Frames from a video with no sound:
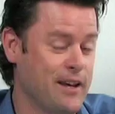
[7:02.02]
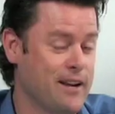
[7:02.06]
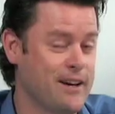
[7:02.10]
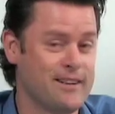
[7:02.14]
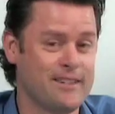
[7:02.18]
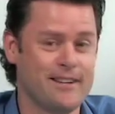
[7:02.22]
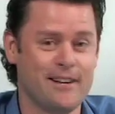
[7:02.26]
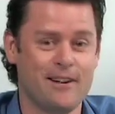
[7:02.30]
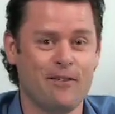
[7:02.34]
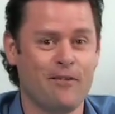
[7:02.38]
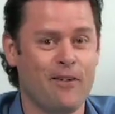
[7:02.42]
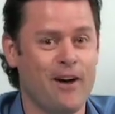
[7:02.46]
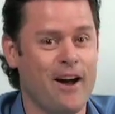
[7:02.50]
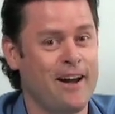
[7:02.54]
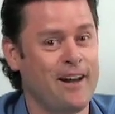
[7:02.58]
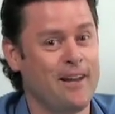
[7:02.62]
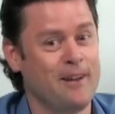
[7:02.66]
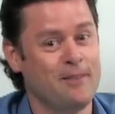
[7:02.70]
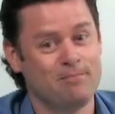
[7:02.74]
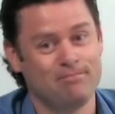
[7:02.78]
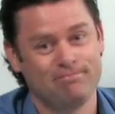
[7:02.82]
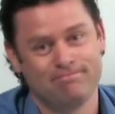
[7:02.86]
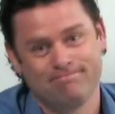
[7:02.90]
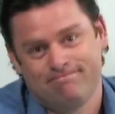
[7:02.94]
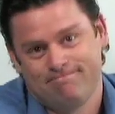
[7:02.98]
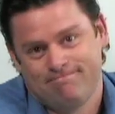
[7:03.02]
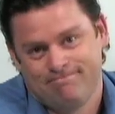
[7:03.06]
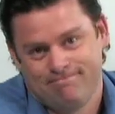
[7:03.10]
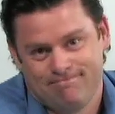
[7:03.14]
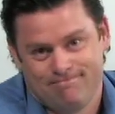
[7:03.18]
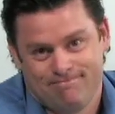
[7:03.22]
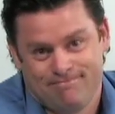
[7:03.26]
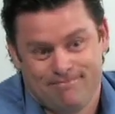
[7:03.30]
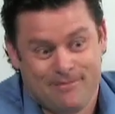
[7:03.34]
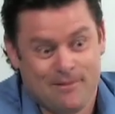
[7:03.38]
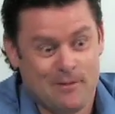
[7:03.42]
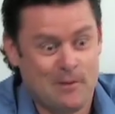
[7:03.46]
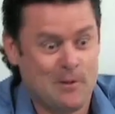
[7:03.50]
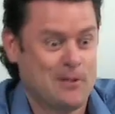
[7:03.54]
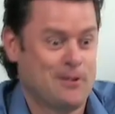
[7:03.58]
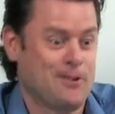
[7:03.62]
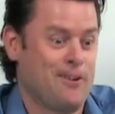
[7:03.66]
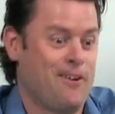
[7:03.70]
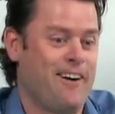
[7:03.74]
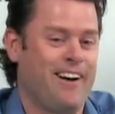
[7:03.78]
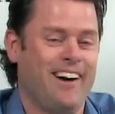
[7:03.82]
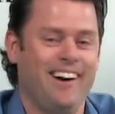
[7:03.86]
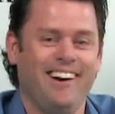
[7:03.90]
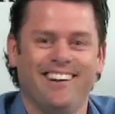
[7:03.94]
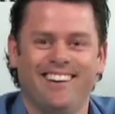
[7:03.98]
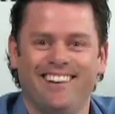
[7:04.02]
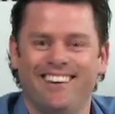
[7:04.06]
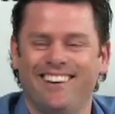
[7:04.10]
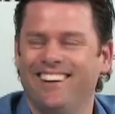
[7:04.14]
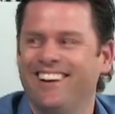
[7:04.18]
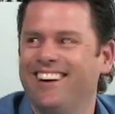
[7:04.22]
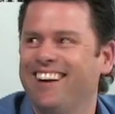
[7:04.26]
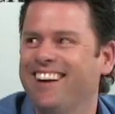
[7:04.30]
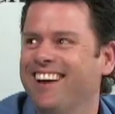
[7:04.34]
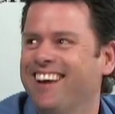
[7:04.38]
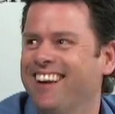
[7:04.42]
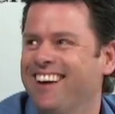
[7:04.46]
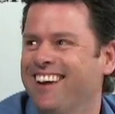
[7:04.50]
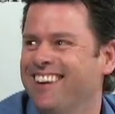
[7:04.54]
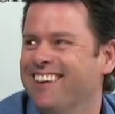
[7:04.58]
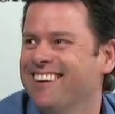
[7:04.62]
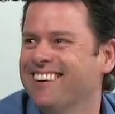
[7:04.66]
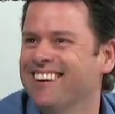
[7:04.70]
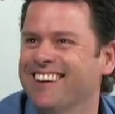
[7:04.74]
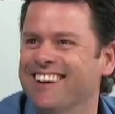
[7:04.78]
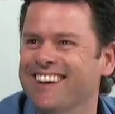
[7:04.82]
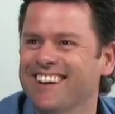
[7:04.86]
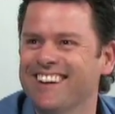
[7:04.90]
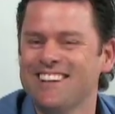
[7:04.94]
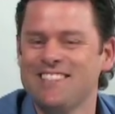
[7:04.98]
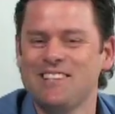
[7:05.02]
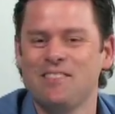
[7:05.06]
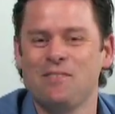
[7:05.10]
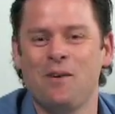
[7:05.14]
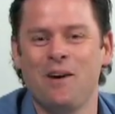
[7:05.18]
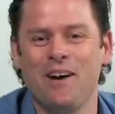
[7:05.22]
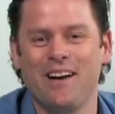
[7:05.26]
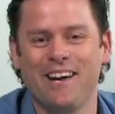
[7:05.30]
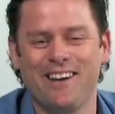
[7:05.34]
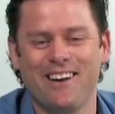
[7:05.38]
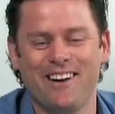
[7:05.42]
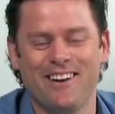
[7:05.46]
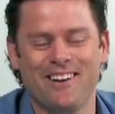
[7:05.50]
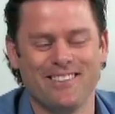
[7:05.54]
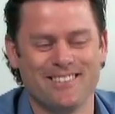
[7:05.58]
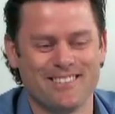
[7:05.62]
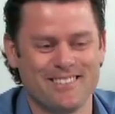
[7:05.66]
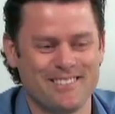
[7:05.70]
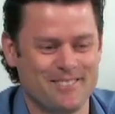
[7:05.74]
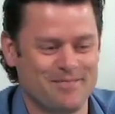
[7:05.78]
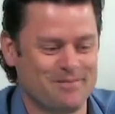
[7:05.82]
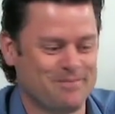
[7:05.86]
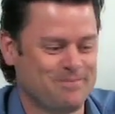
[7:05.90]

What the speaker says: a D rating, we're sorry. It's the way it goes.